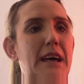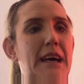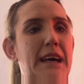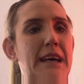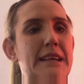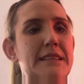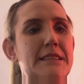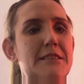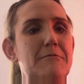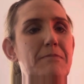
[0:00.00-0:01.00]

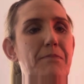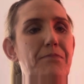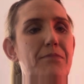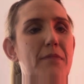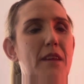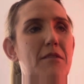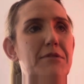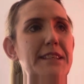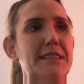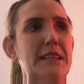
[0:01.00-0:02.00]
And
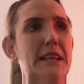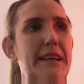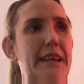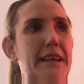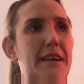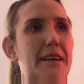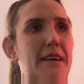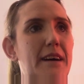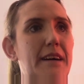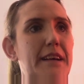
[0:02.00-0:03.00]
recently,
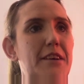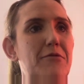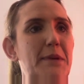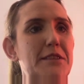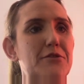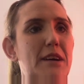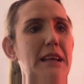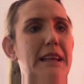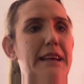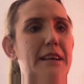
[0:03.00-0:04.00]
I've been
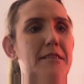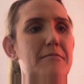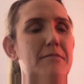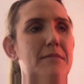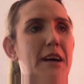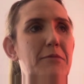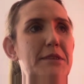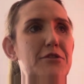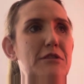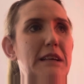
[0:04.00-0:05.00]
struggling. I've
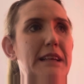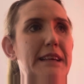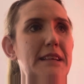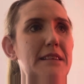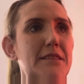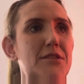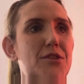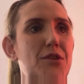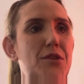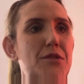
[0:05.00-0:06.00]
been struggling
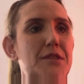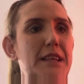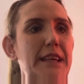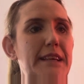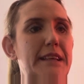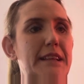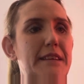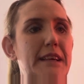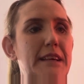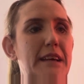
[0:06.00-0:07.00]
to, to eat
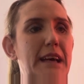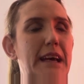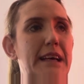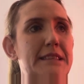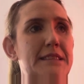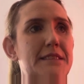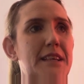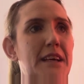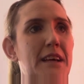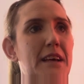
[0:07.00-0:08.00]
anything. And
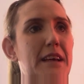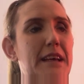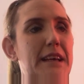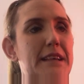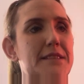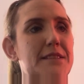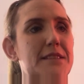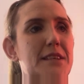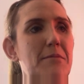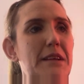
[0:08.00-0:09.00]
it's
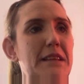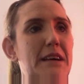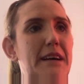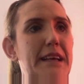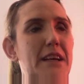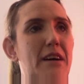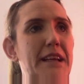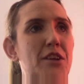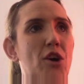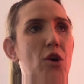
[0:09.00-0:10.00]
something that I, I
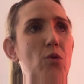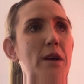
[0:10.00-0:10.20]
know